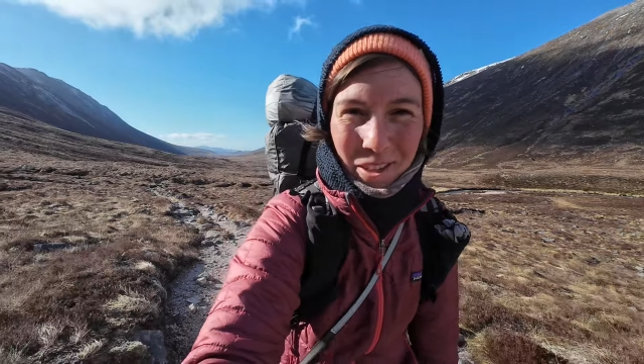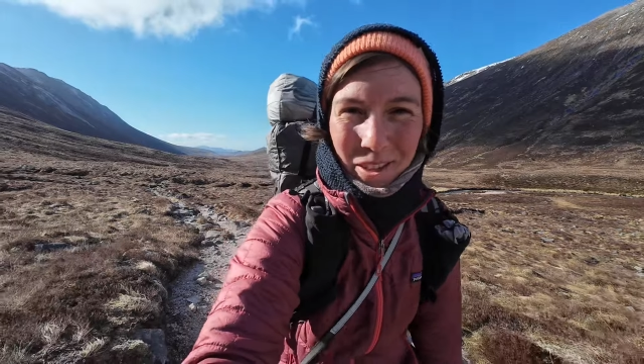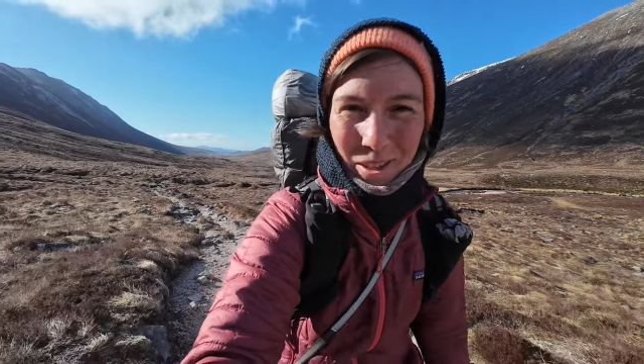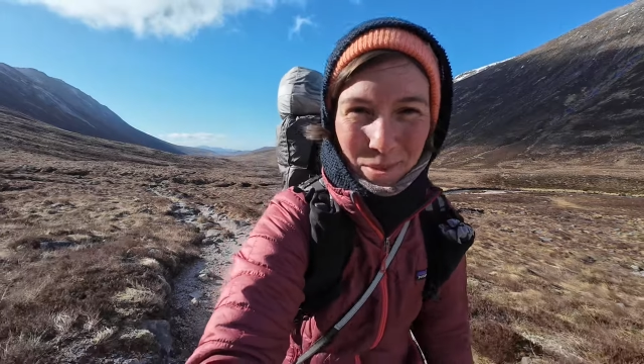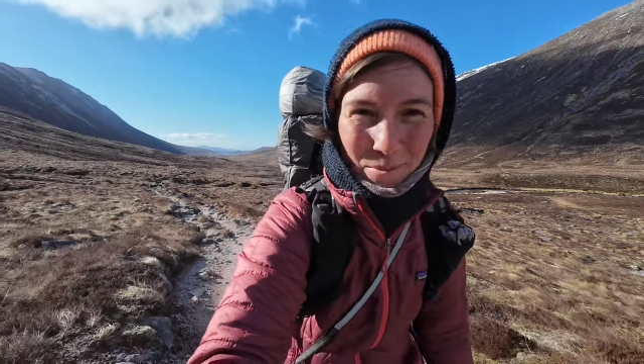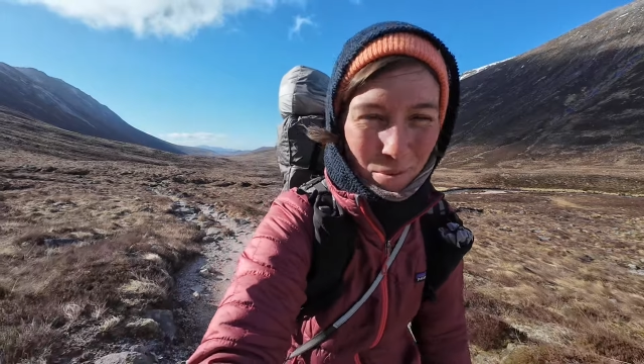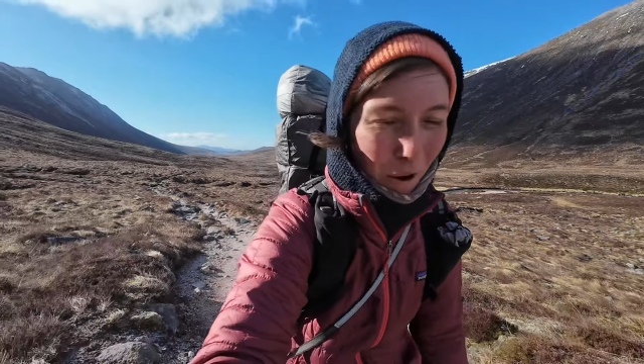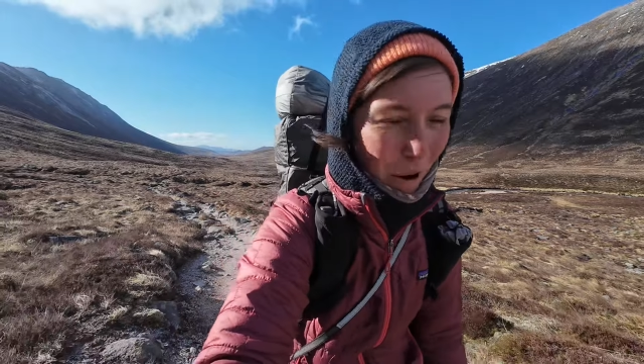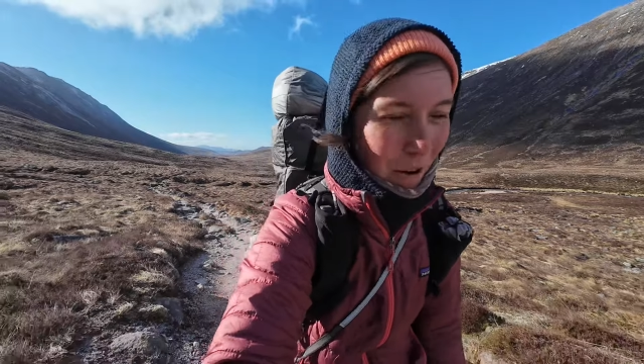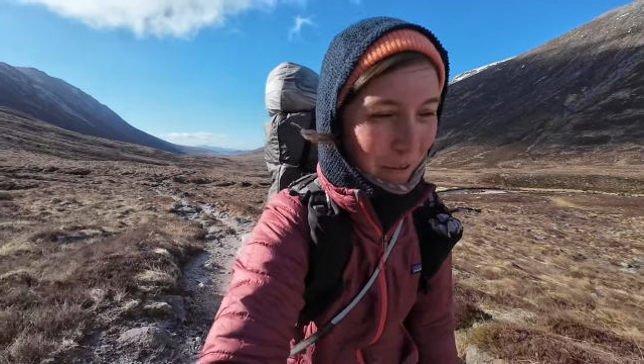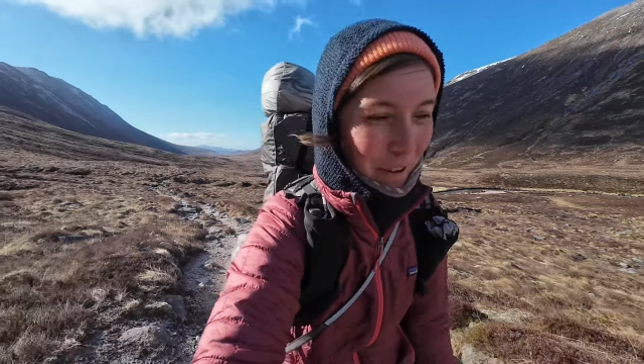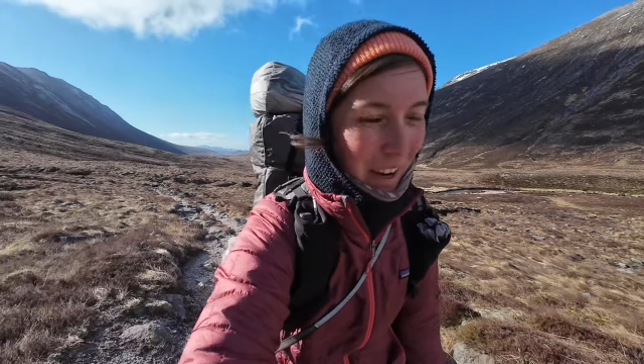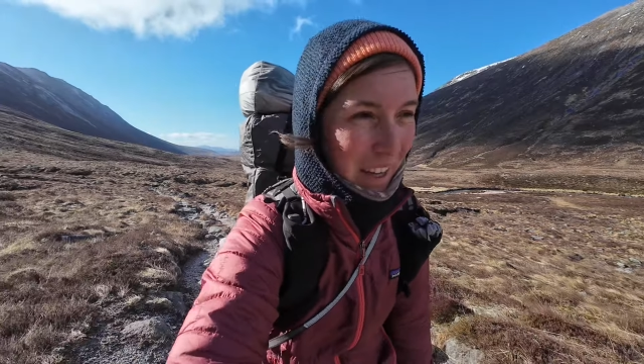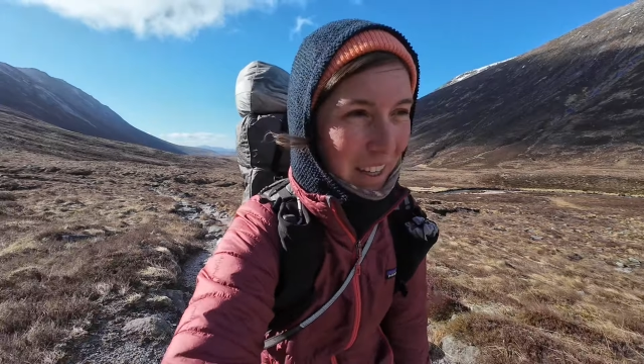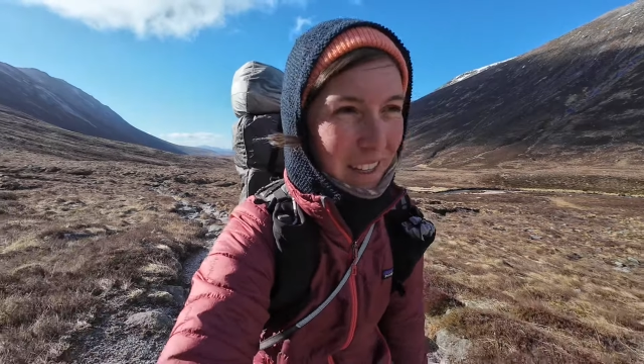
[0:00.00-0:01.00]
just
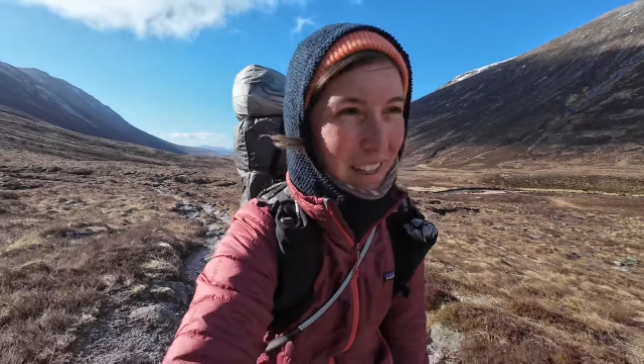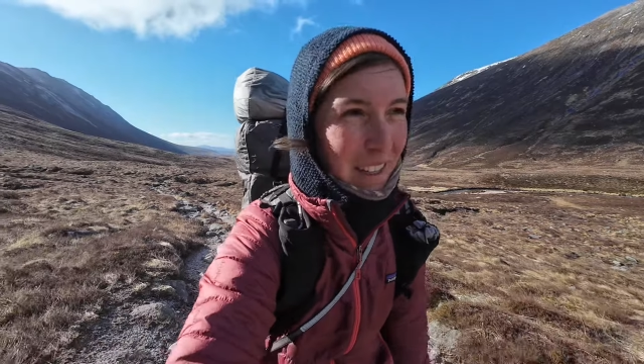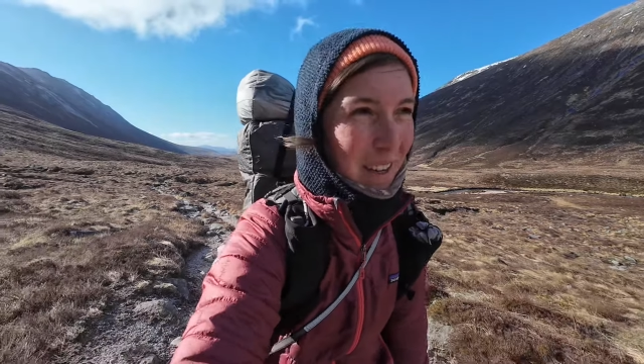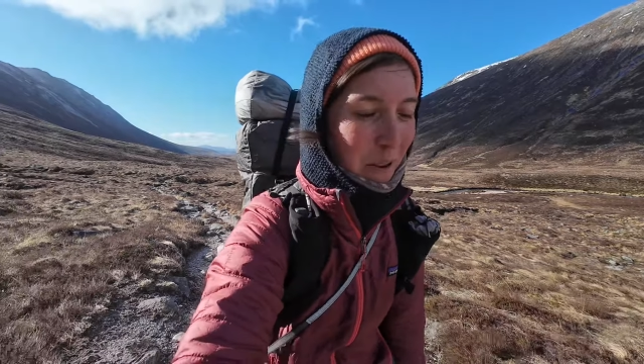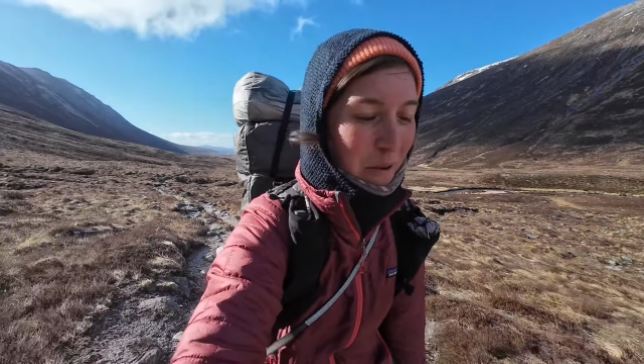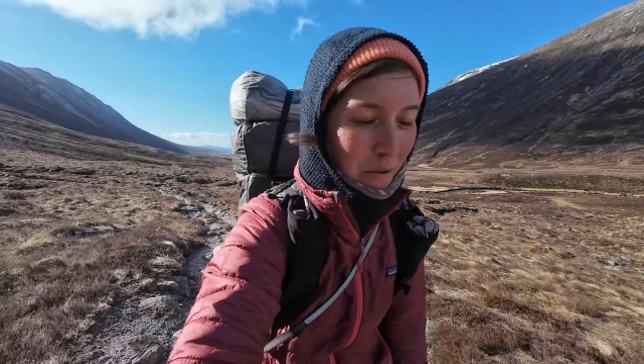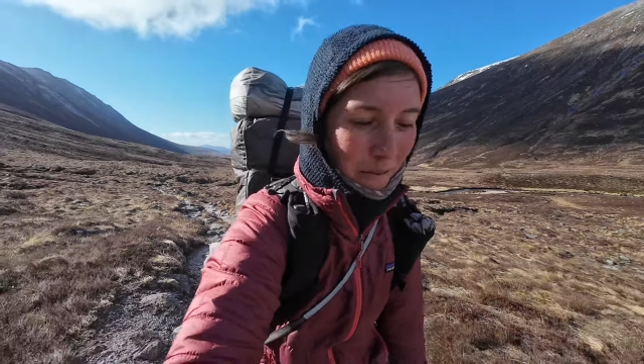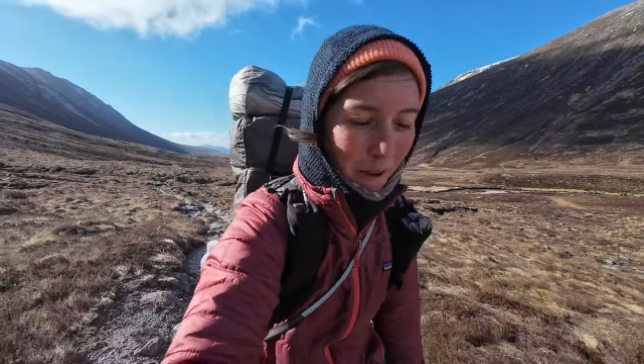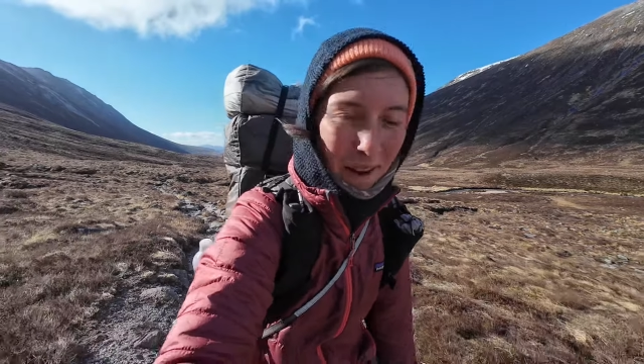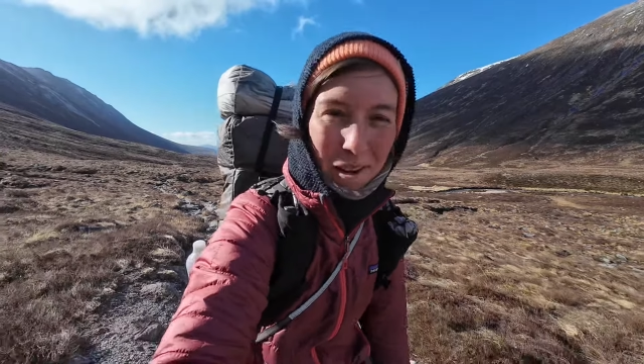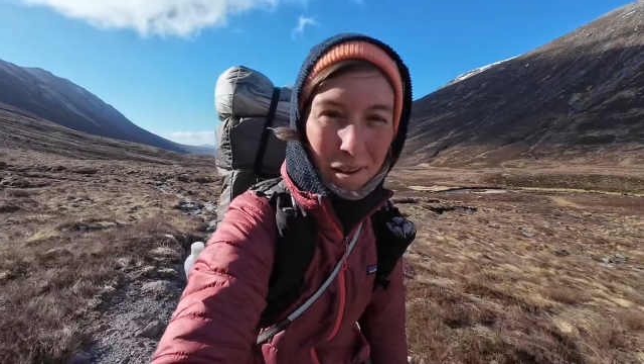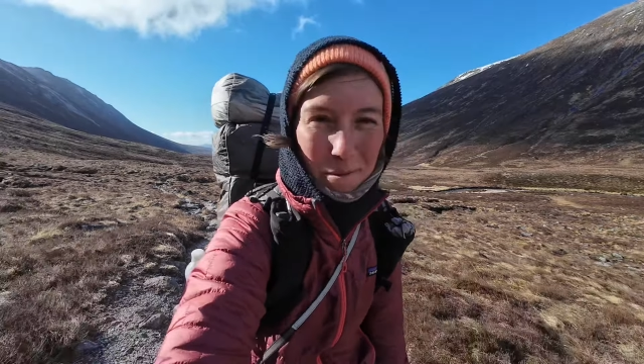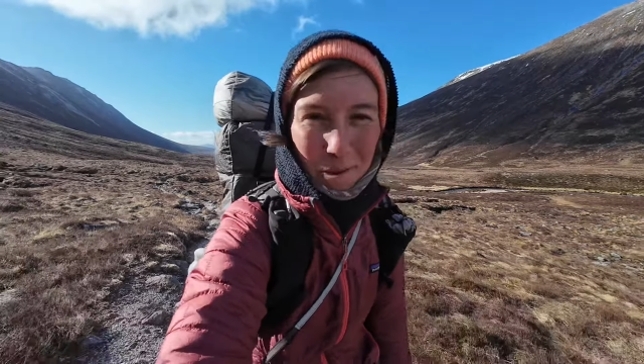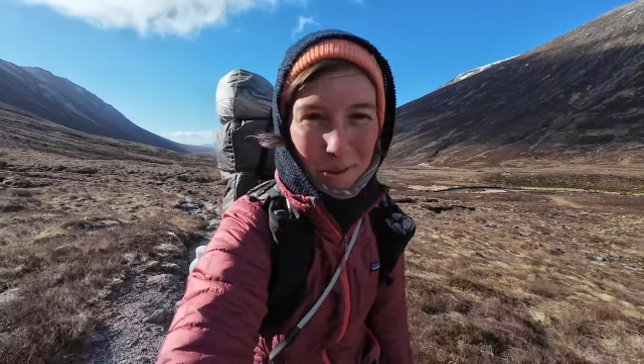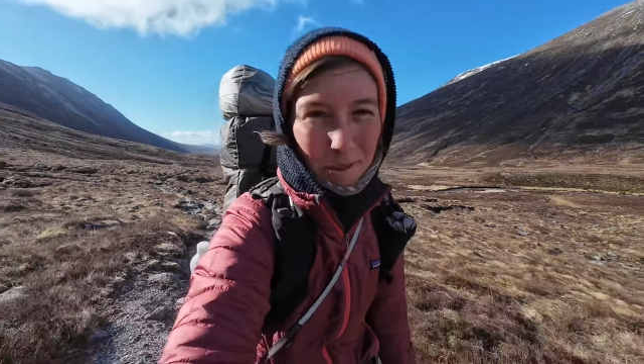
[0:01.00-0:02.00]
perfect. So
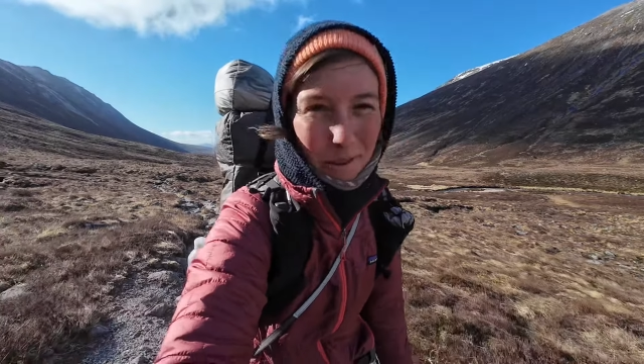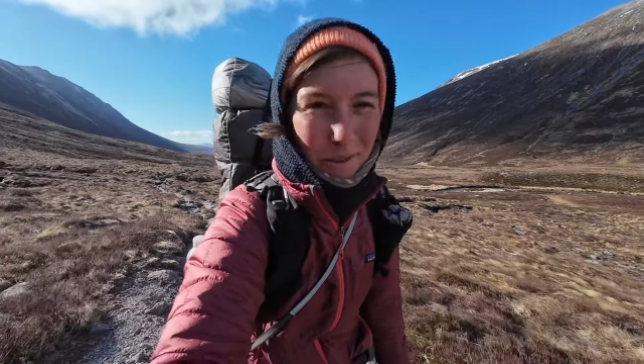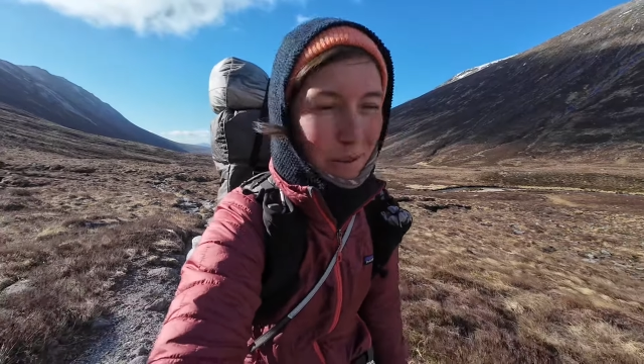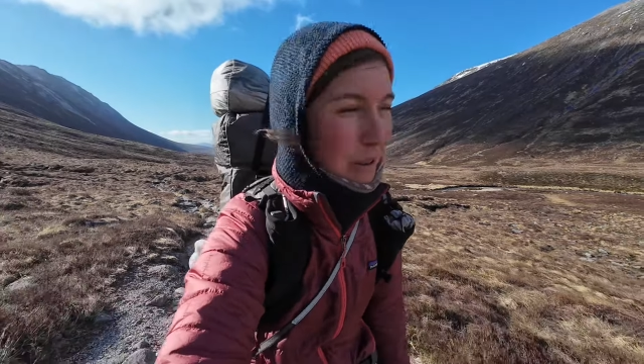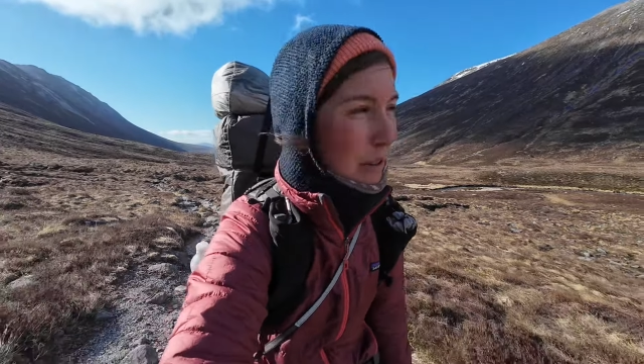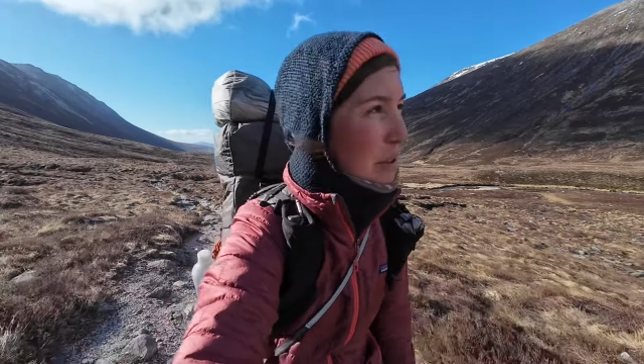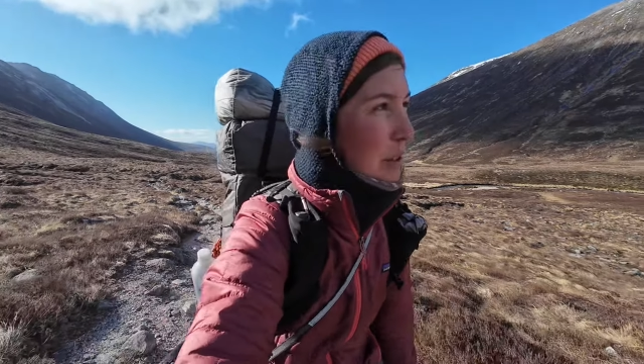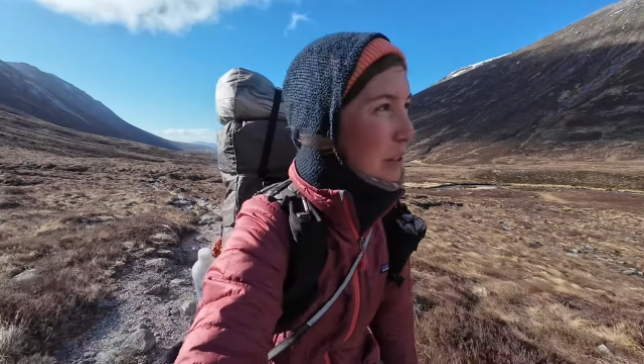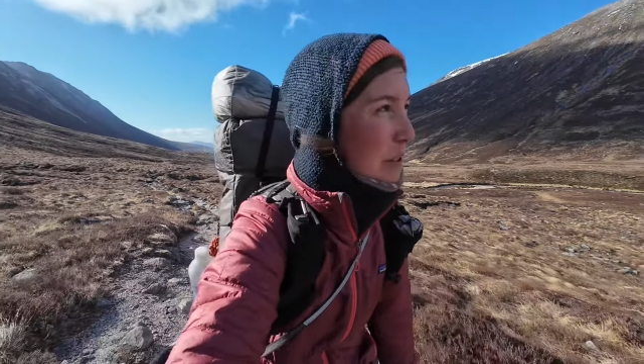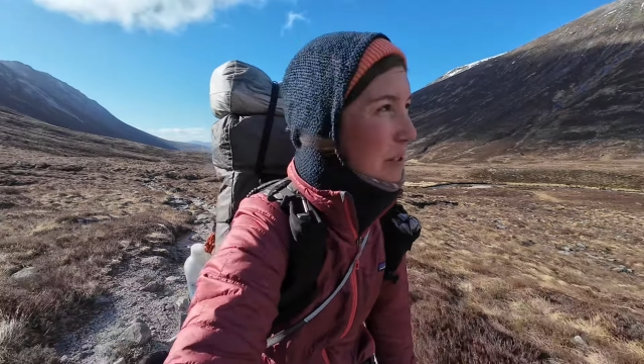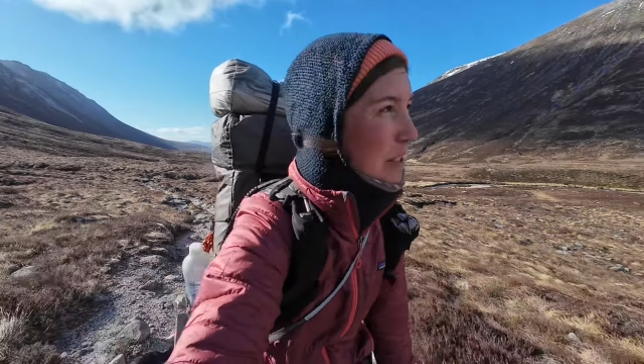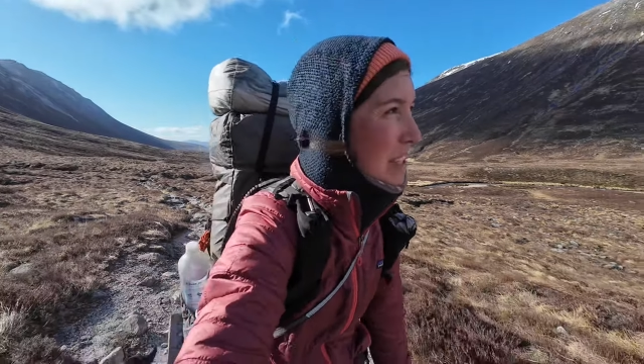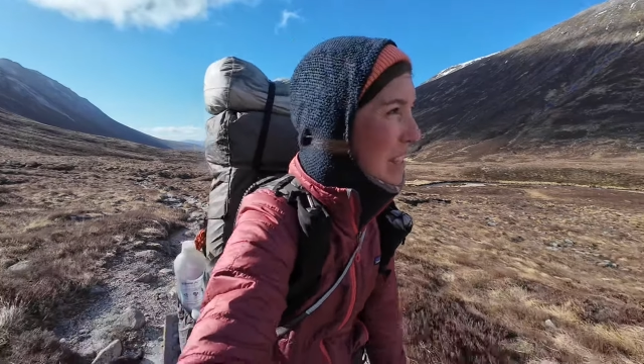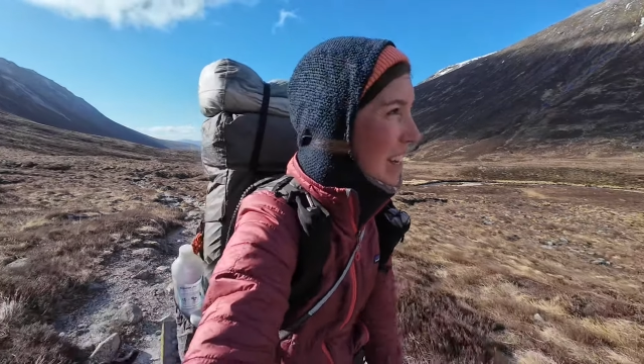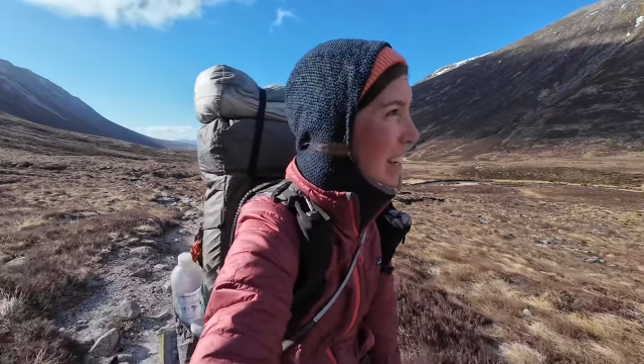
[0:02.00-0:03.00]
many beautiful
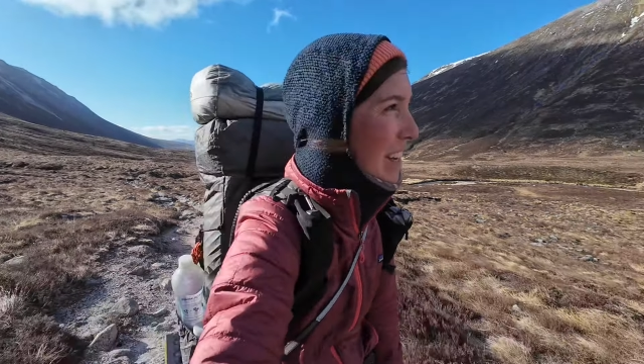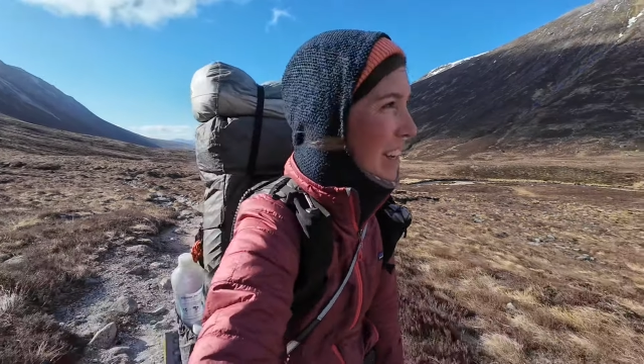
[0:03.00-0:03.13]
views.